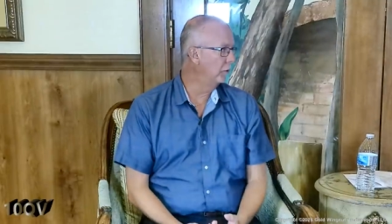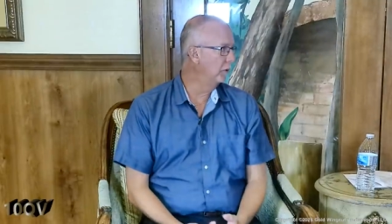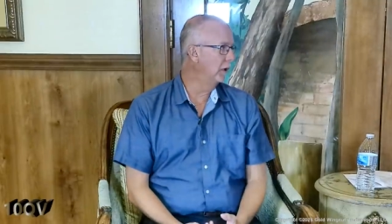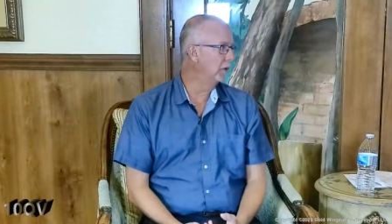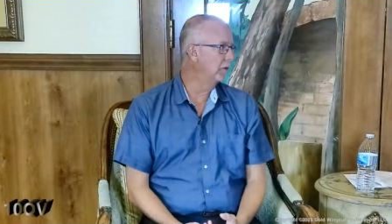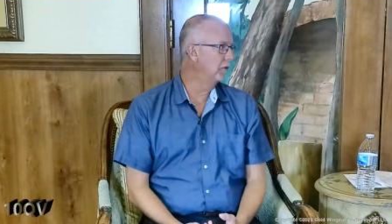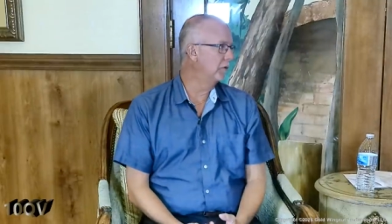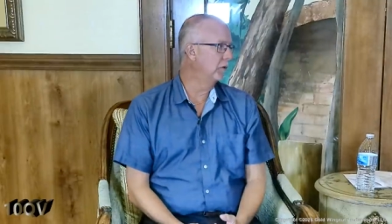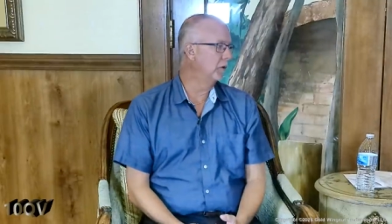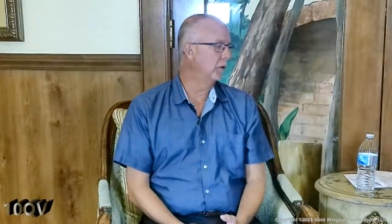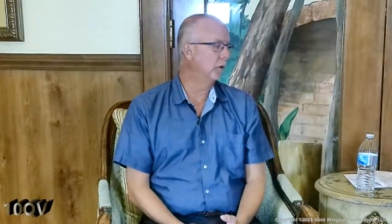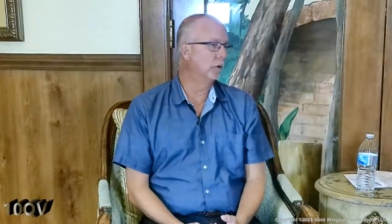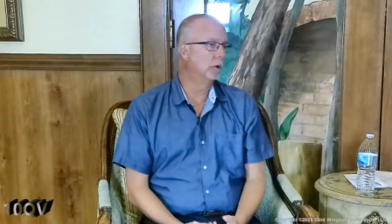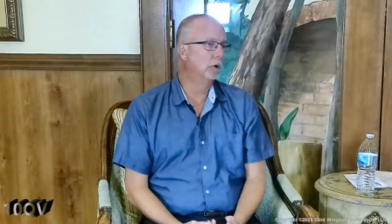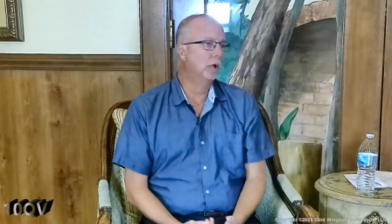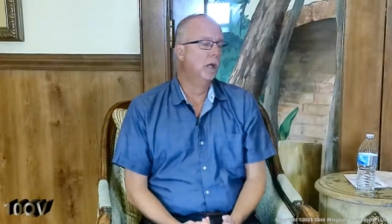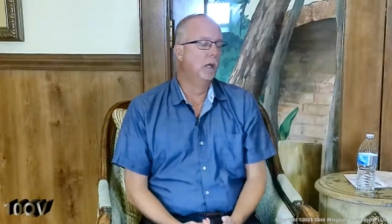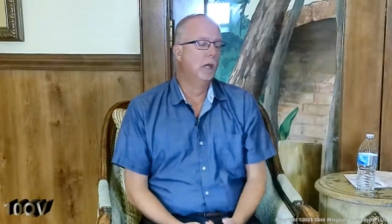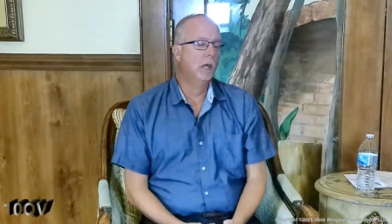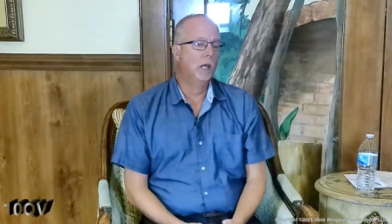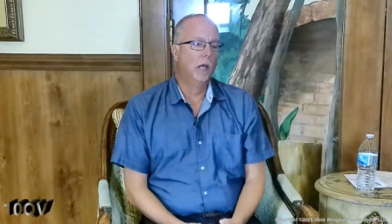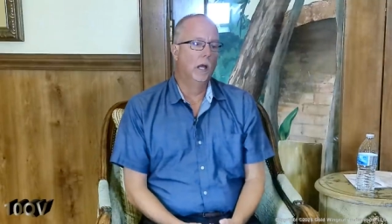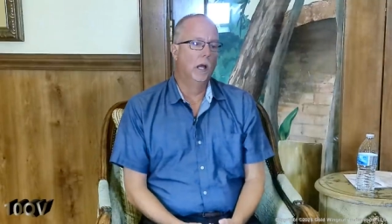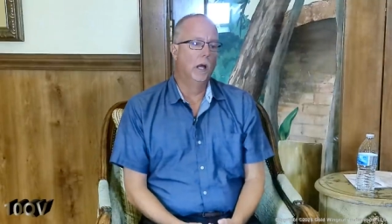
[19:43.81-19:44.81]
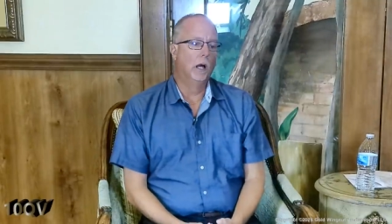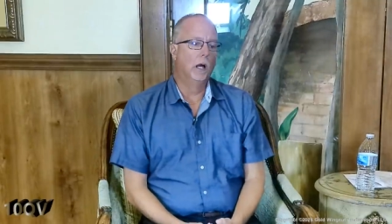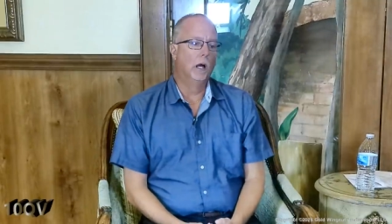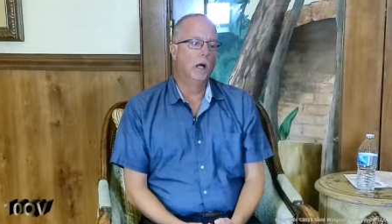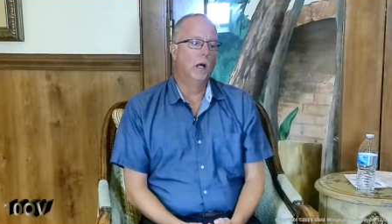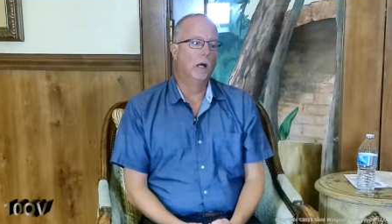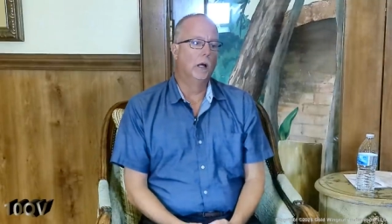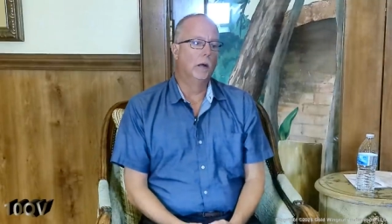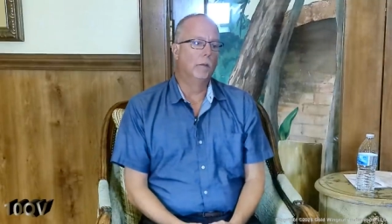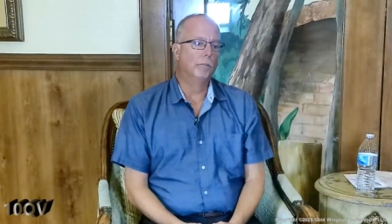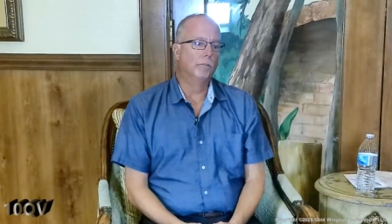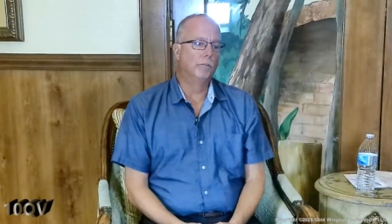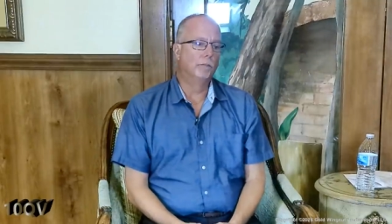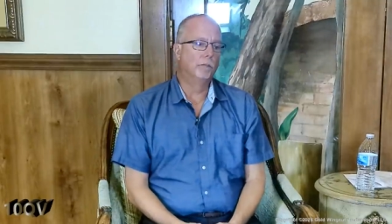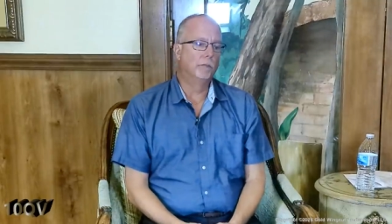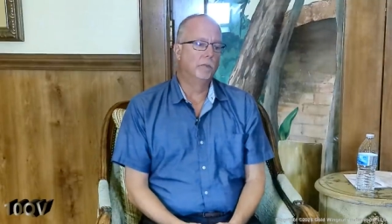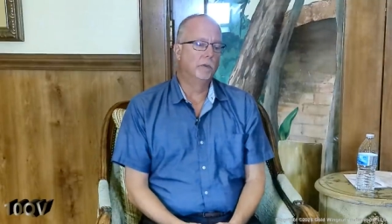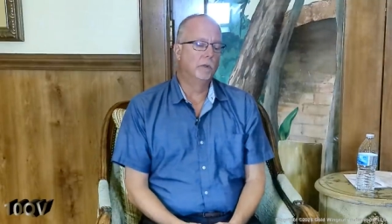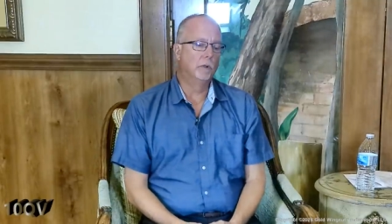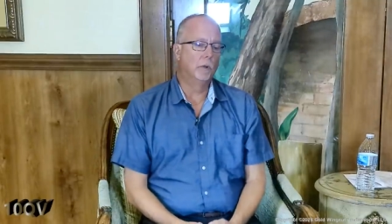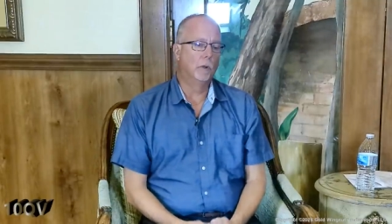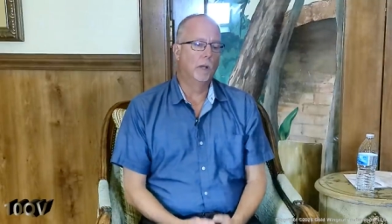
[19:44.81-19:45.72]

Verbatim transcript: that. So, you know,